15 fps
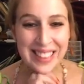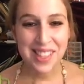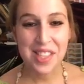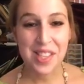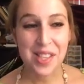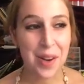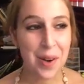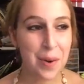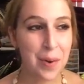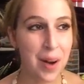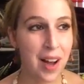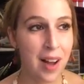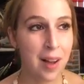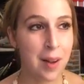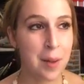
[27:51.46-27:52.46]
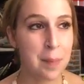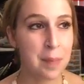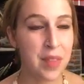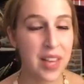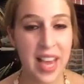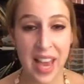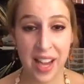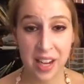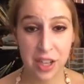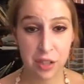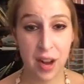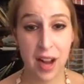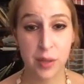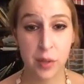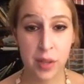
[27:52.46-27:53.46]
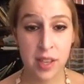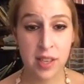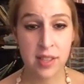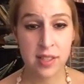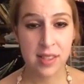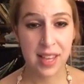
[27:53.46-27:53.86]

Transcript: So they can't interact with us.